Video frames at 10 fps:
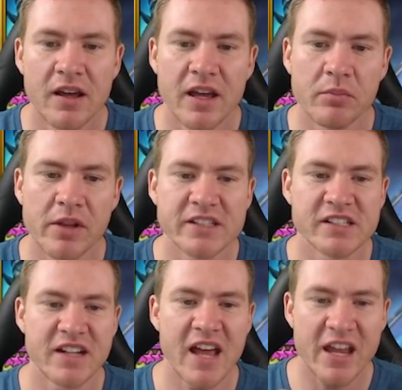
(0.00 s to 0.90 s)
and places
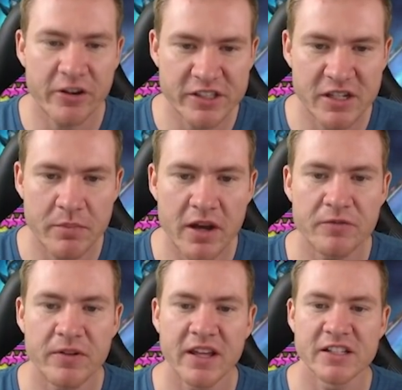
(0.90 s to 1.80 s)
an accuracy
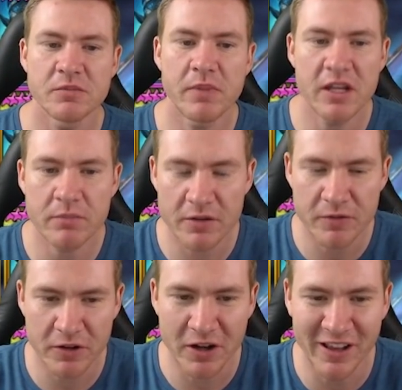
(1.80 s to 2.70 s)
buff and a speed buff
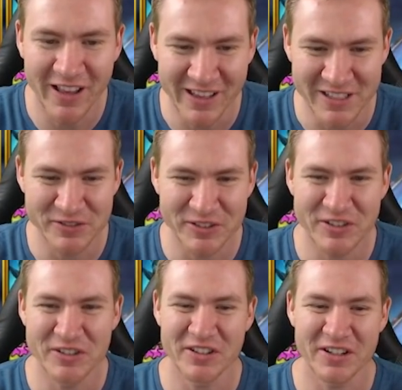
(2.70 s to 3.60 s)
on all allies for
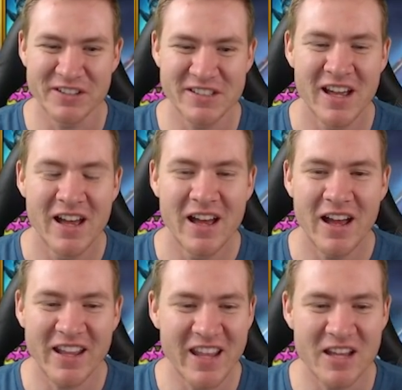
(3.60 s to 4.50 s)
two turns.
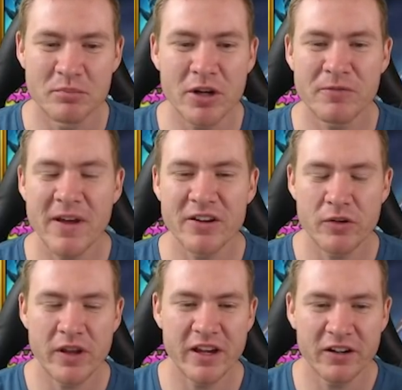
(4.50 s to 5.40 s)
Again, book value
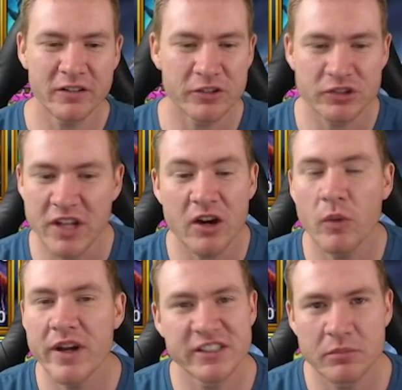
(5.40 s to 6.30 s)
here. There's not a
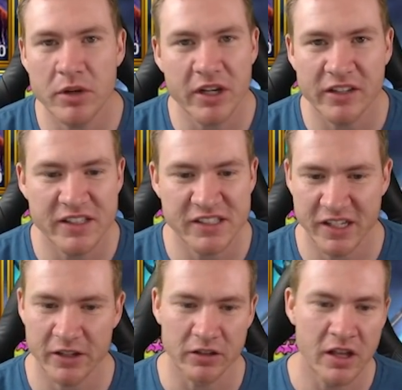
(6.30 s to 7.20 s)
wasted book in this
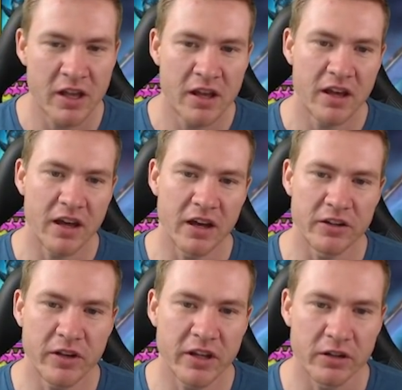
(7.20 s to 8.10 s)
skill. Uh,
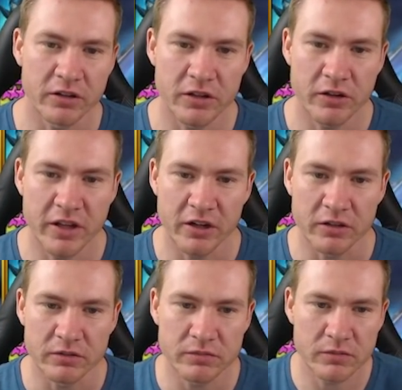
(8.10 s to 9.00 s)
you get her you get
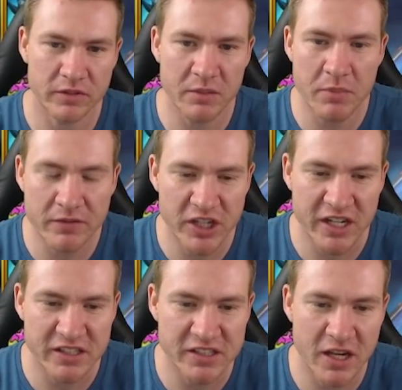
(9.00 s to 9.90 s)
her debuff
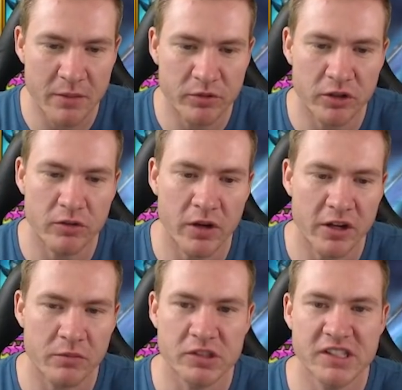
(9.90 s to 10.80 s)
chances up to
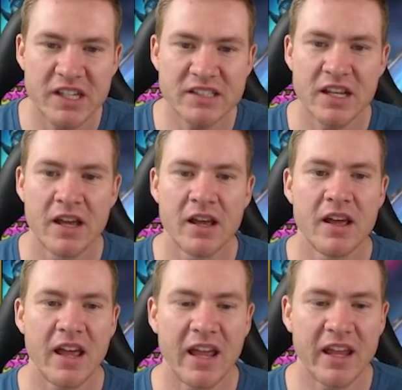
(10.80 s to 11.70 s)
100%
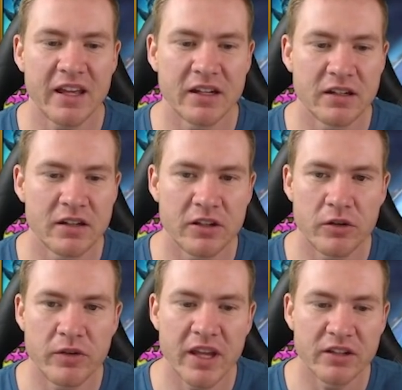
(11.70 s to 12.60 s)
and you
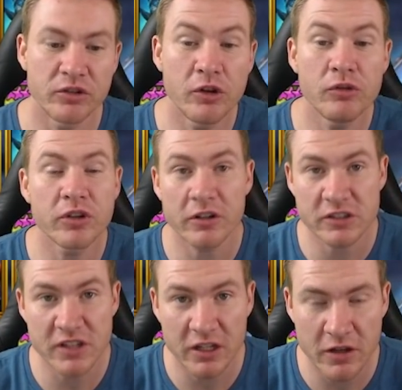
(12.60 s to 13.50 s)
get two turns
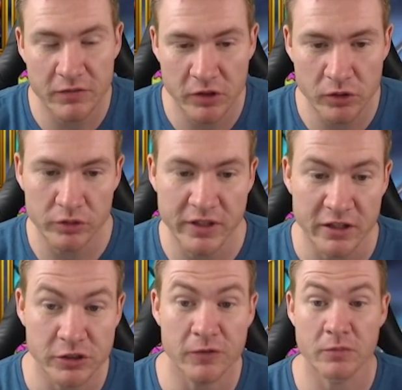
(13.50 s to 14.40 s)
knocked off the
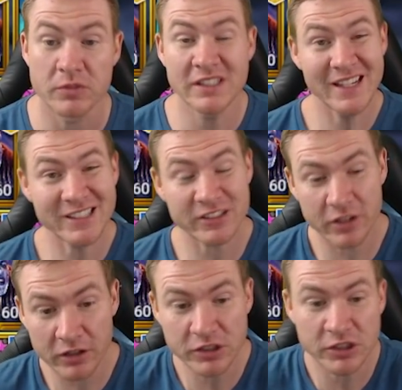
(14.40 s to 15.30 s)
cooldown. So from six
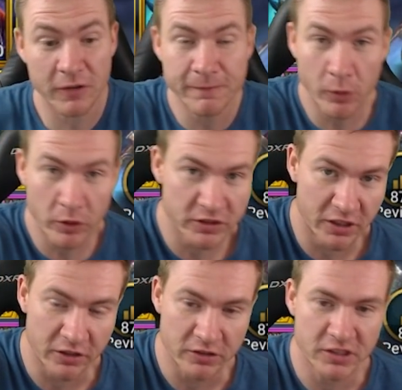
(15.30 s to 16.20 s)
turns to four
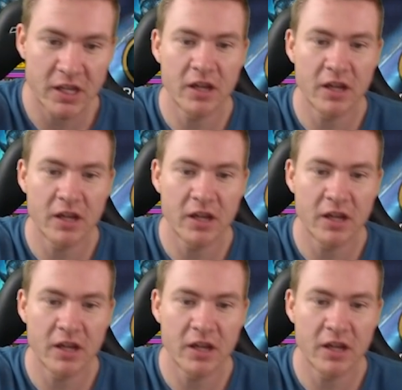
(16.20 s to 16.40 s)
turns.